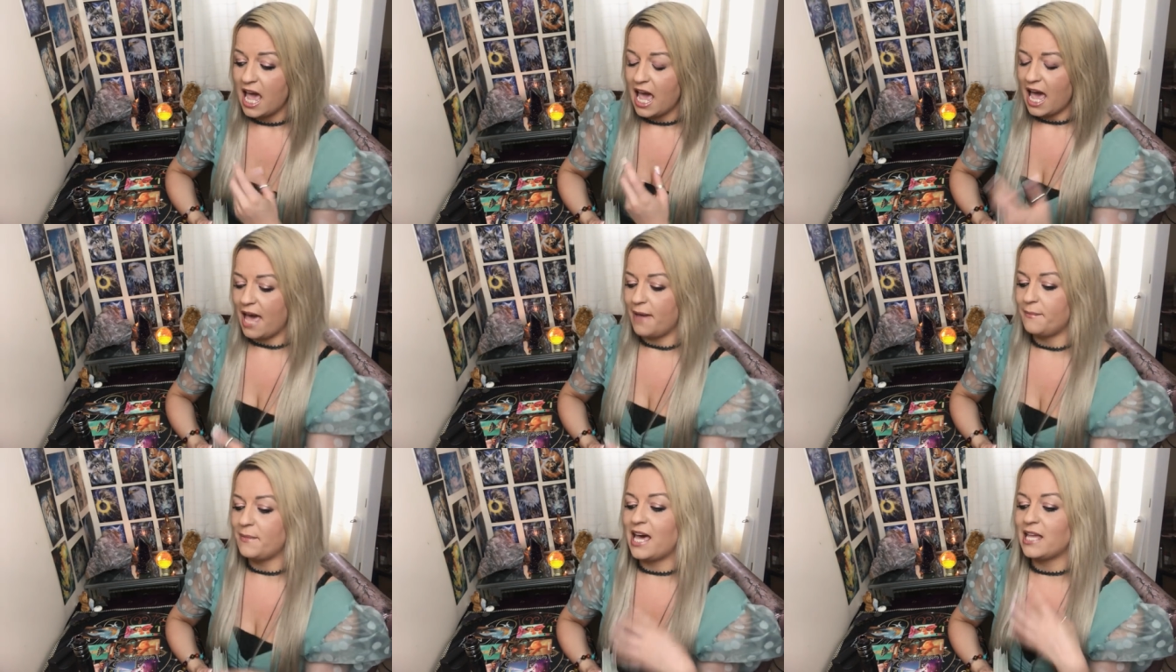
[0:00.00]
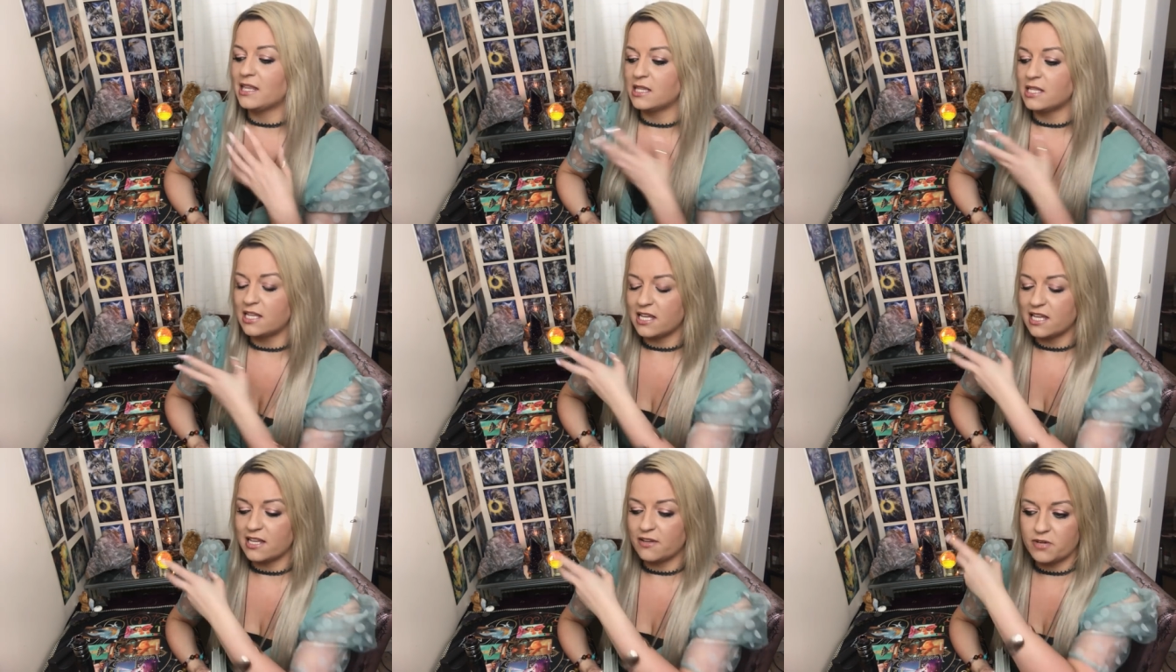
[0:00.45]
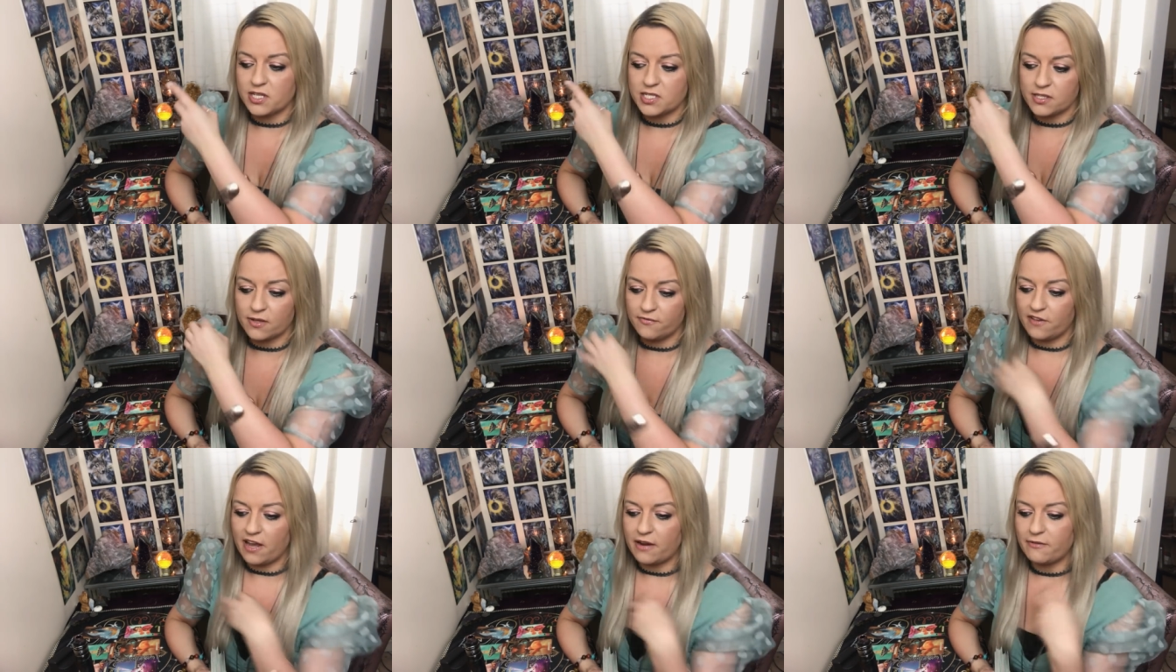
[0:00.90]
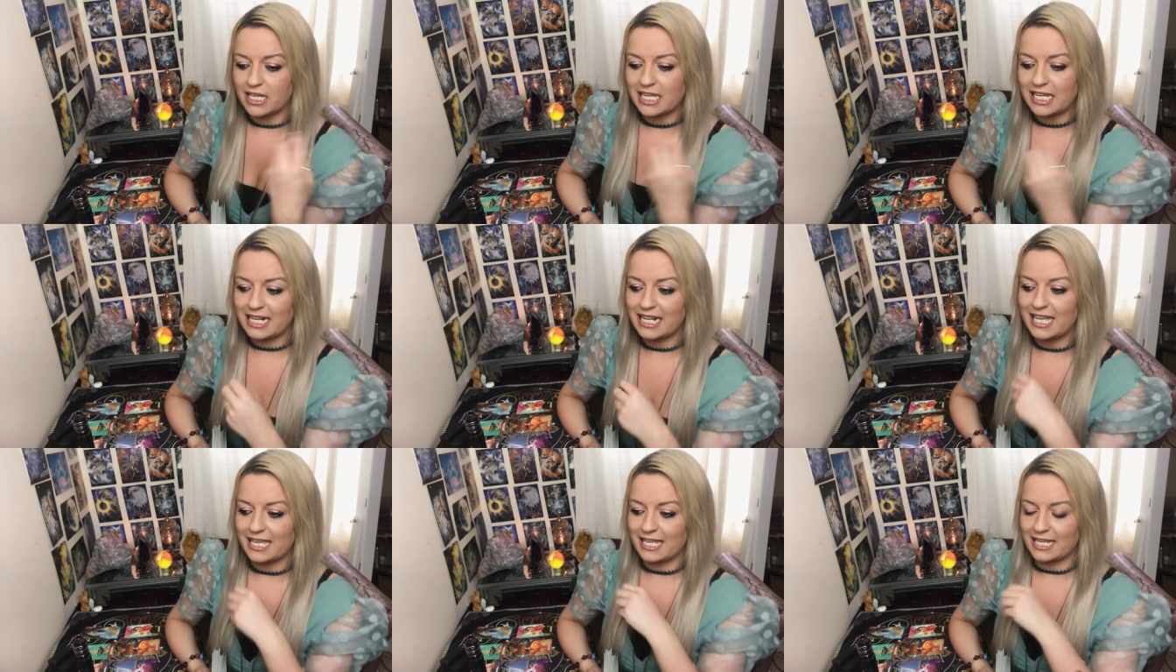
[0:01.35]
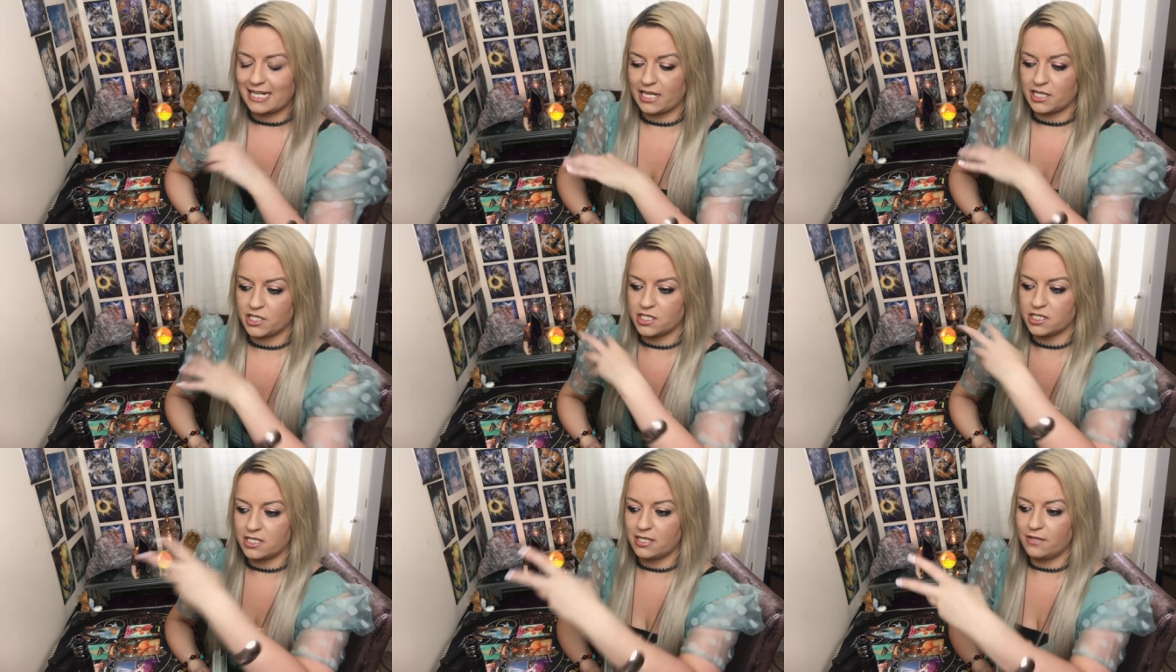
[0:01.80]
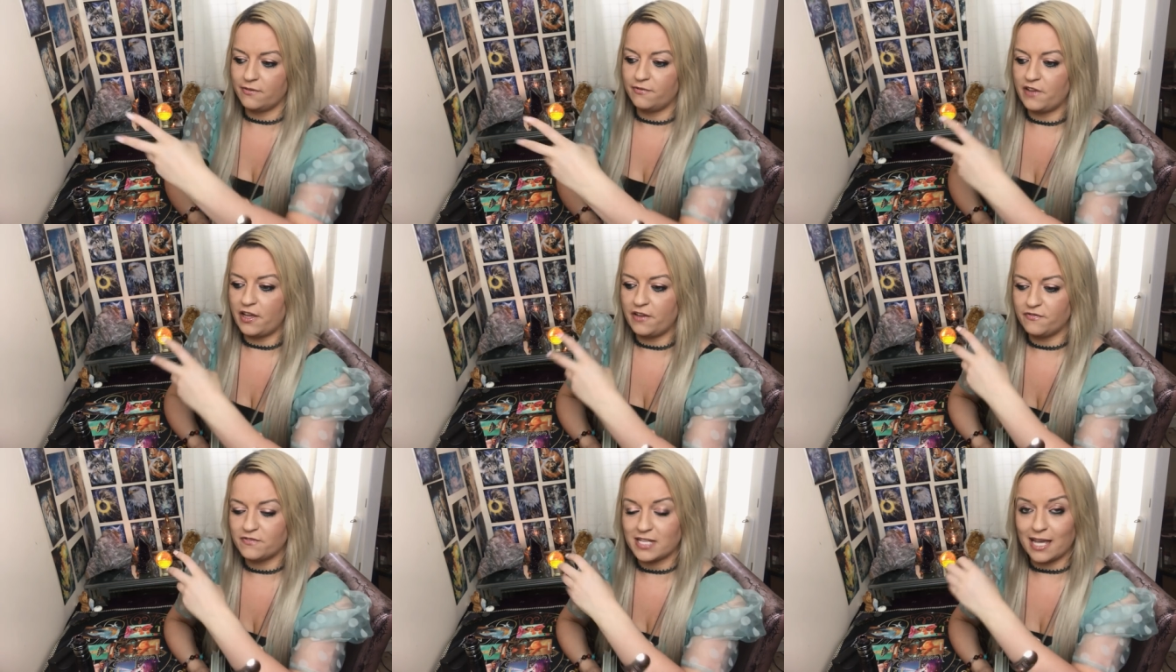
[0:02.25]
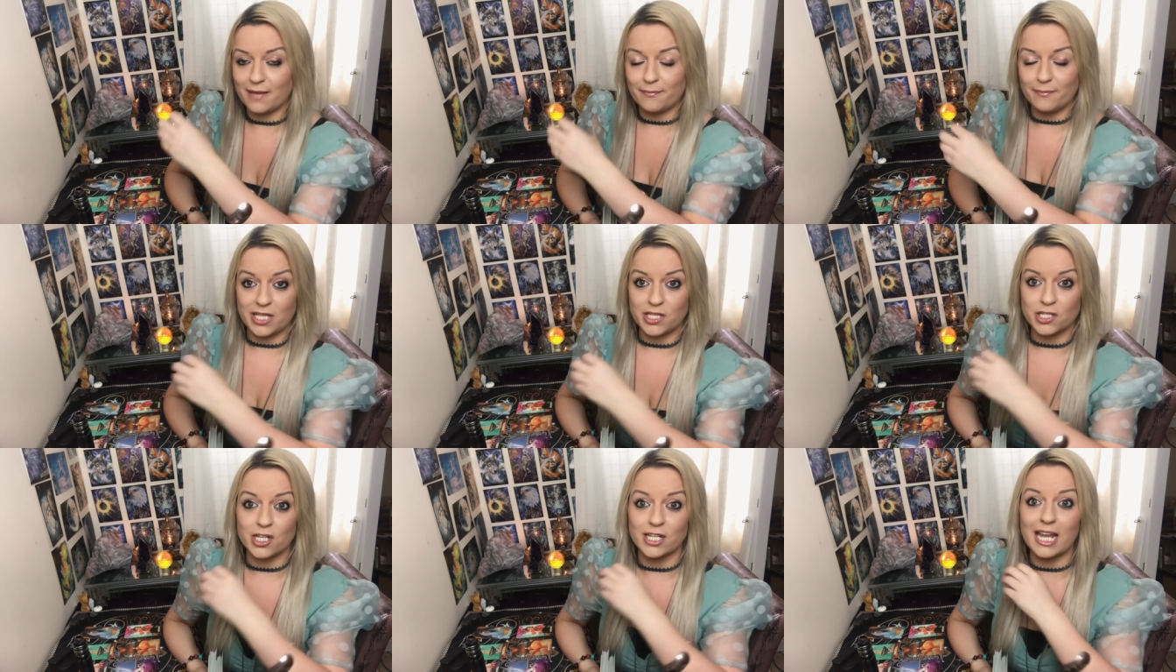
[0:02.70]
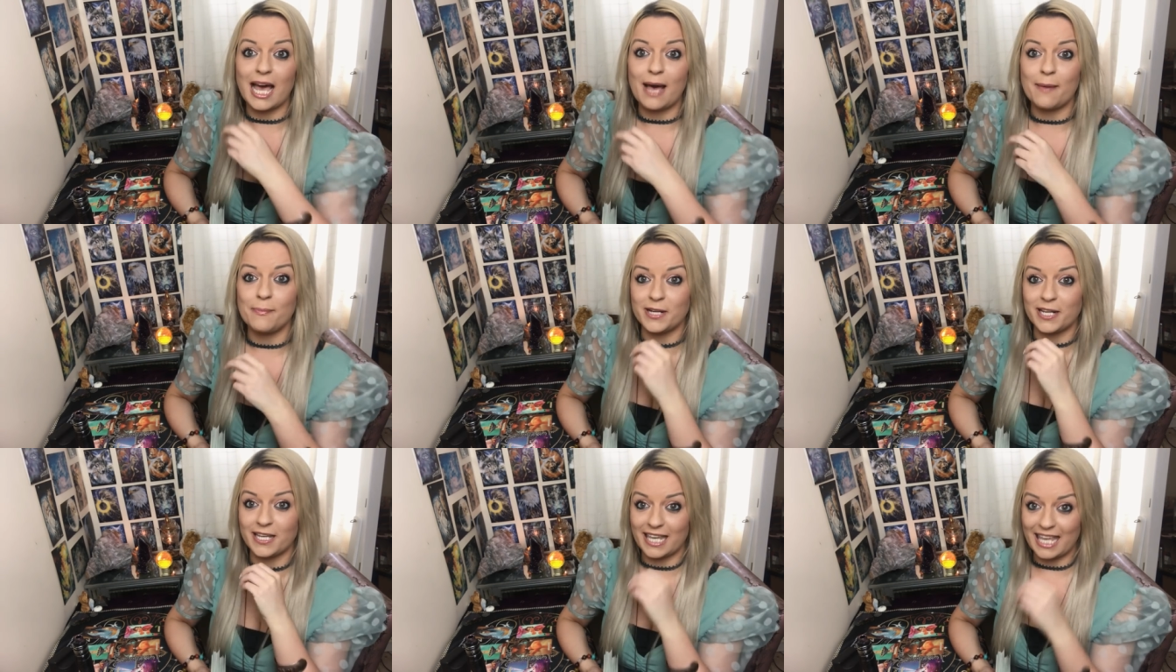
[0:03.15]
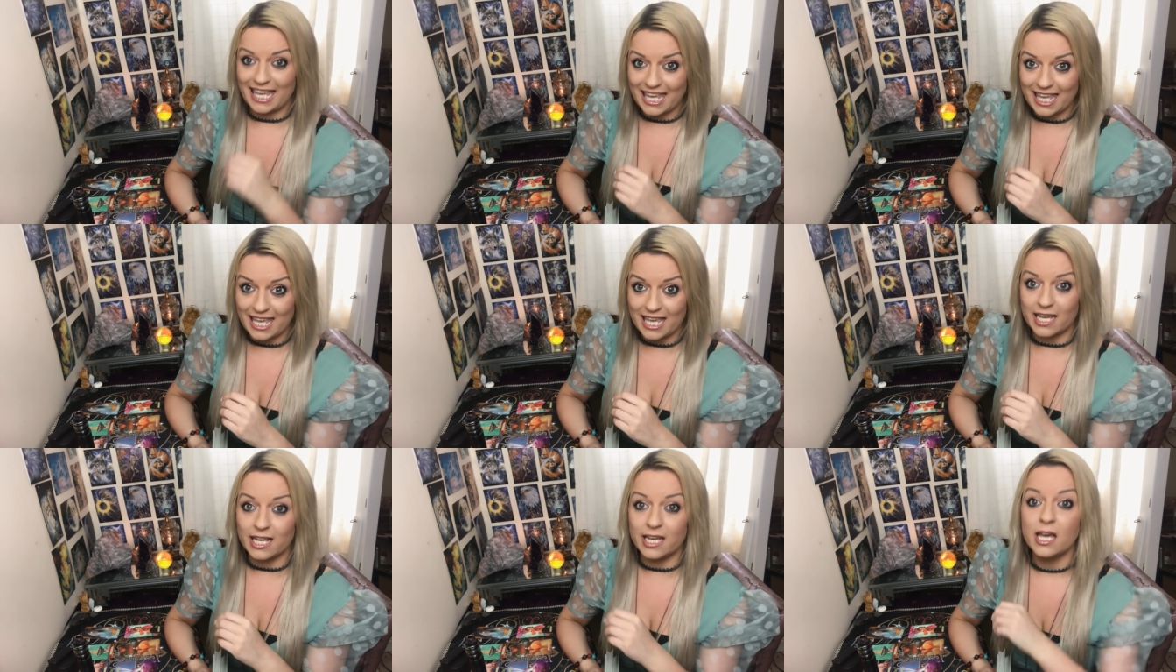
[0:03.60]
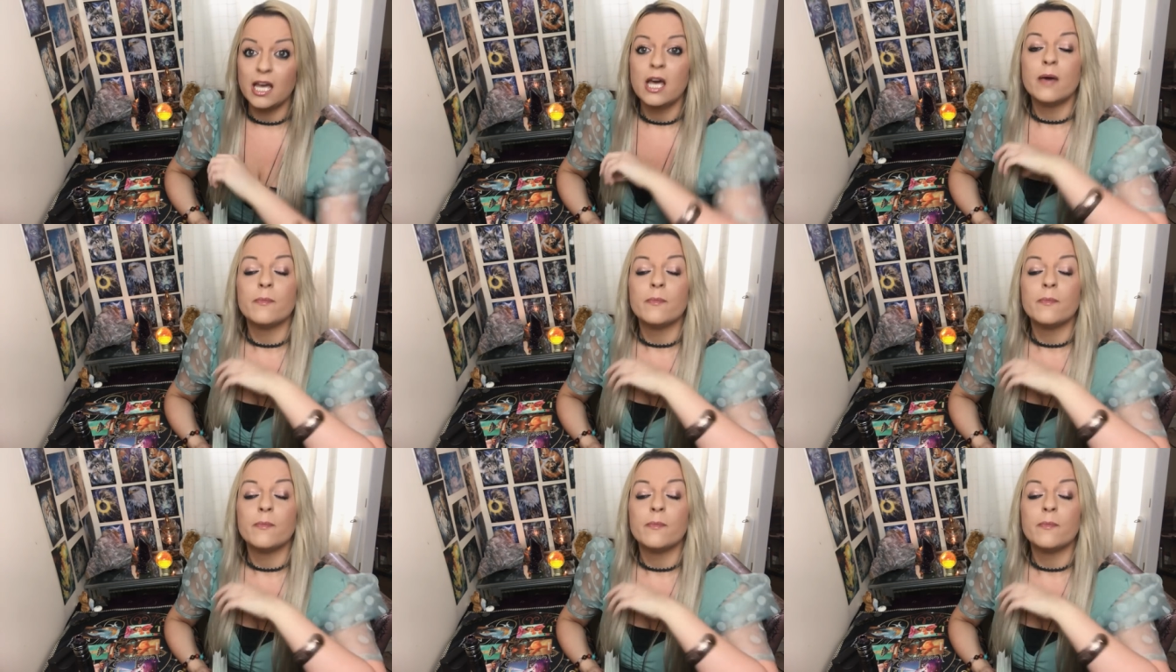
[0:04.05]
um, and there is a very clear connection to the fifth dimension happening here